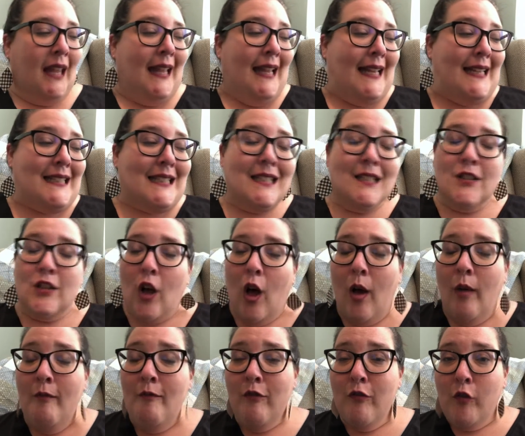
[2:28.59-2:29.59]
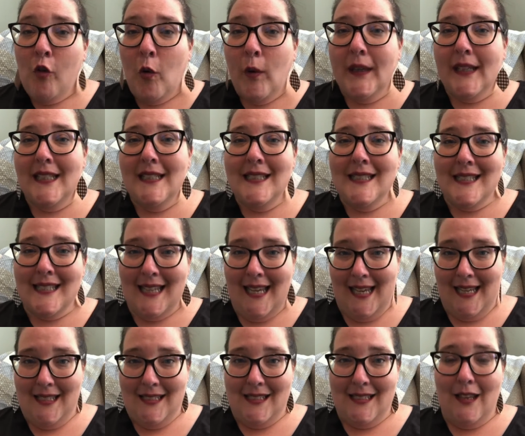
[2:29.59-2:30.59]
It's Psalm
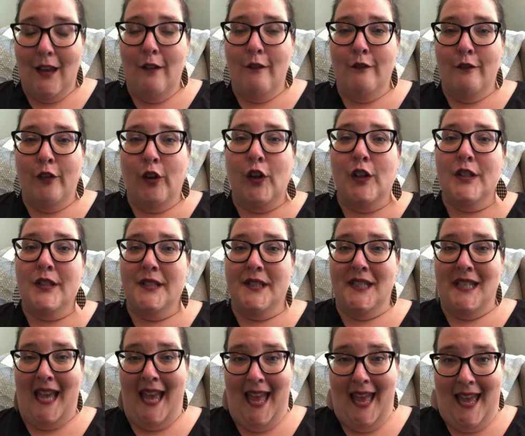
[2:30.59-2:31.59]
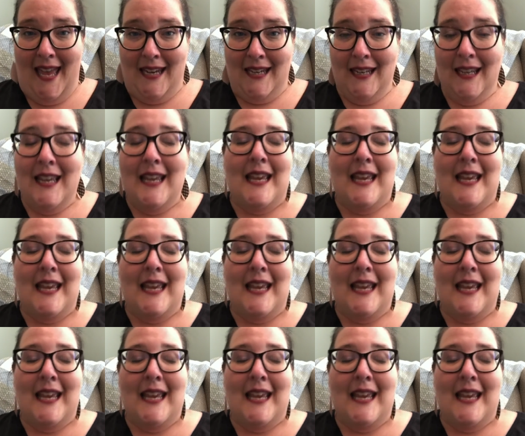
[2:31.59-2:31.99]
46, verse 10.